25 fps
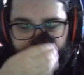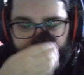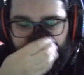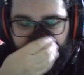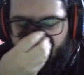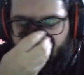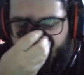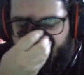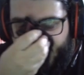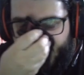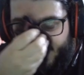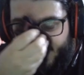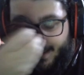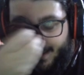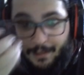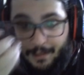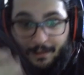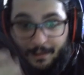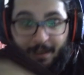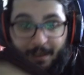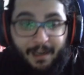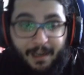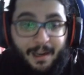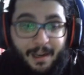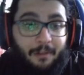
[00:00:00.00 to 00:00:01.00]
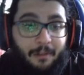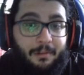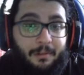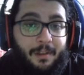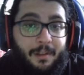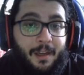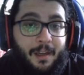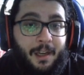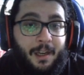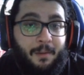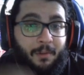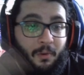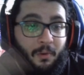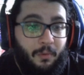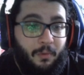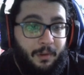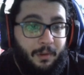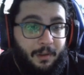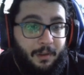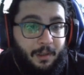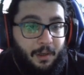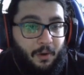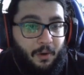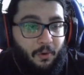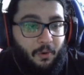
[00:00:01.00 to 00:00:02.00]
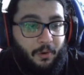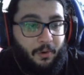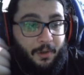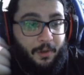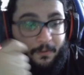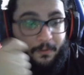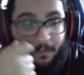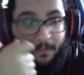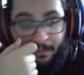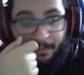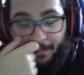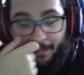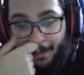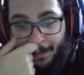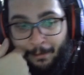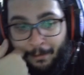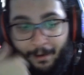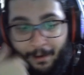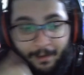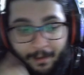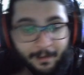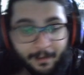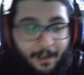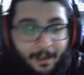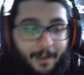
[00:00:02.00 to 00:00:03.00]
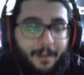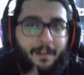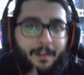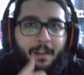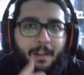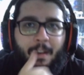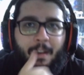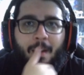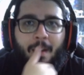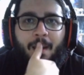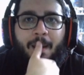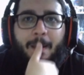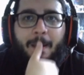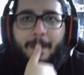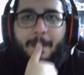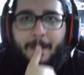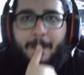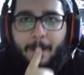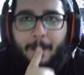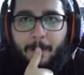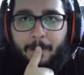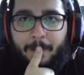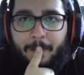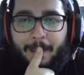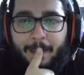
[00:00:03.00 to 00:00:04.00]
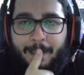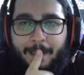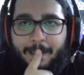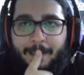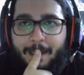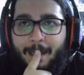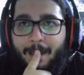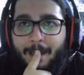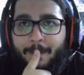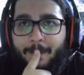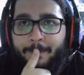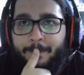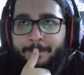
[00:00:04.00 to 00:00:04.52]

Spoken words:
and just take out the enemy with the Orders from Terra. Like, so let's say